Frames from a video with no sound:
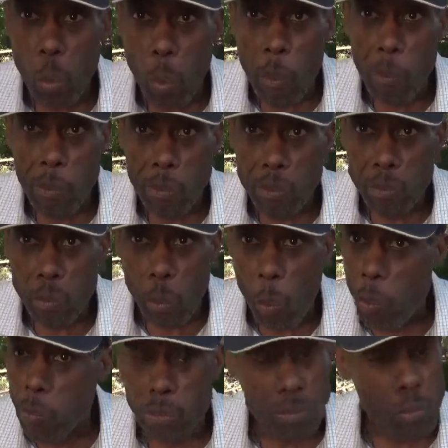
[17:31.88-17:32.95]
No problem.
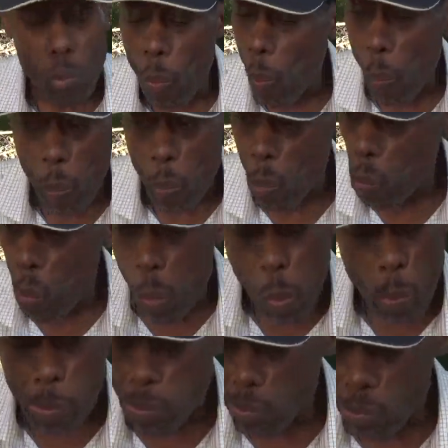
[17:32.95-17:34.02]

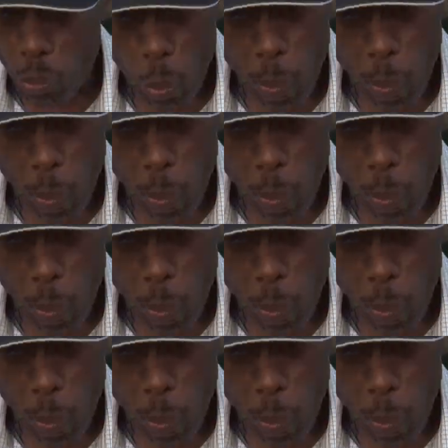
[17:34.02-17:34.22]
A little